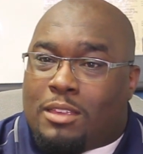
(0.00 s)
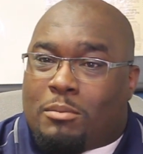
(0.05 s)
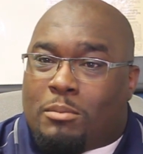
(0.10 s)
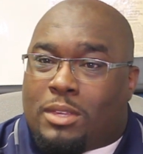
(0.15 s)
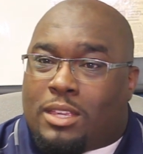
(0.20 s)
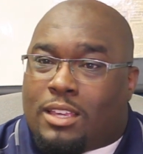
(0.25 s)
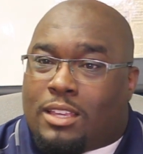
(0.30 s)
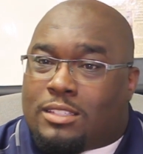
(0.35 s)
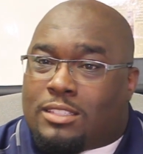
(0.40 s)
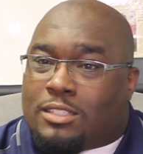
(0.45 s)

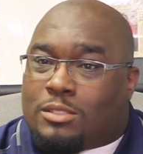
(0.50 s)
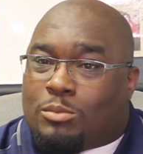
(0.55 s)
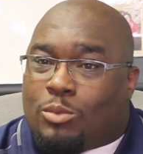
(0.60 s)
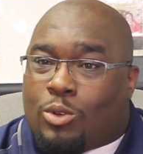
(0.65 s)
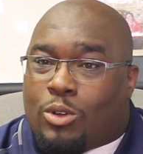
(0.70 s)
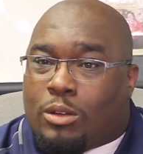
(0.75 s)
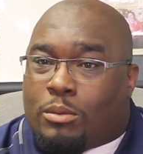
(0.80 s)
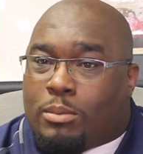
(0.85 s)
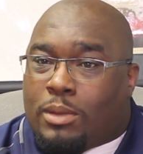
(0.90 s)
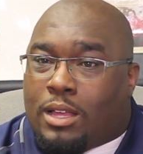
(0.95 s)
because it's
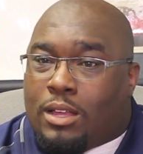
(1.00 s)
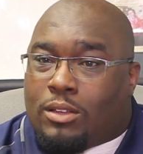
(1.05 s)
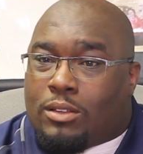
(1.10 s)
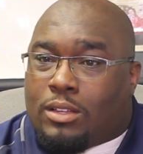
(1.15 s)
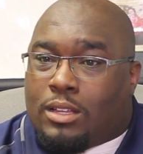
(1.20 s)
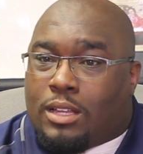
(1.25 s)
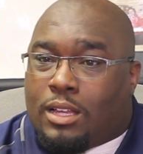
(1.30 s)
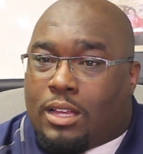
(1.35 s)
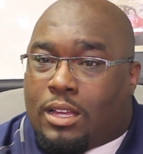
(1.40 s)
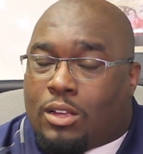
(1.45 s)
more
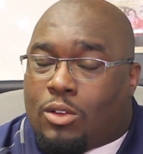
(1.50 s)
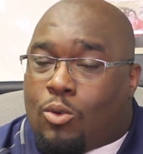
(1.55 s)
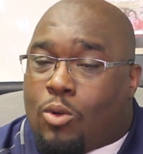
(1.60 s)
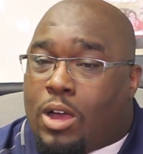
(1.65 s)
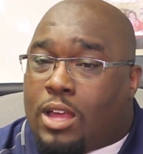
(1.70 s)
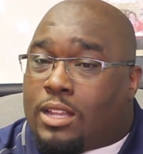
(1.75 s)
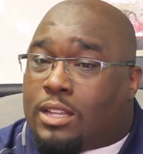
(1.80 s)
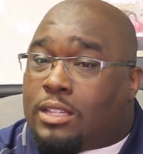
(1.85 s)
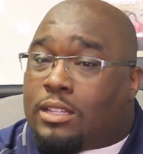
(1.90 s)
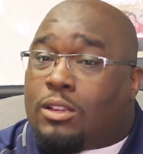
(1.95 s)
about
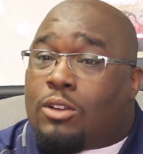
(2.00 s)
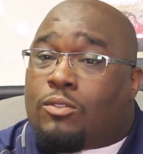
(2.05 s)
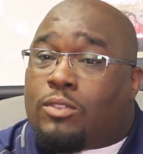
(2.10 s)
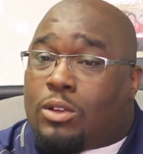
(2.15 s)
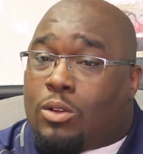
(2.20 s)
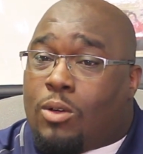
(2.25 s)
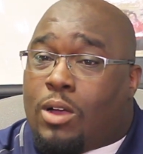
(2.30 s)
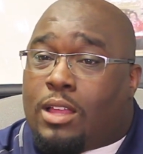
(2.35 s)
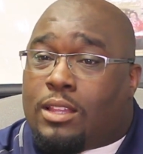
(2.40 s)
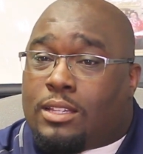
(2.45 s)
quantity over
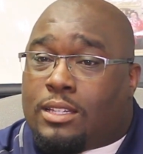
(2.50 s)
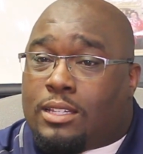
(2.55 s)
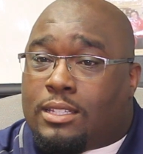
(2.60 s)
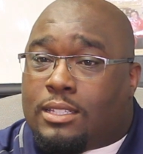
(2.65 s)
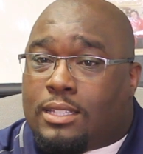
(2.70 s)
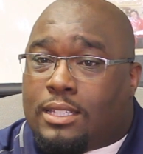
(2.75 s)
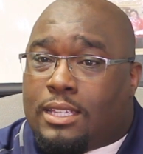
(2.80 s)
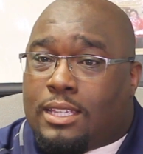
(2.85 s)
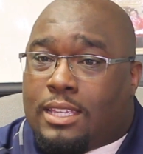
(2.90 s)
quality.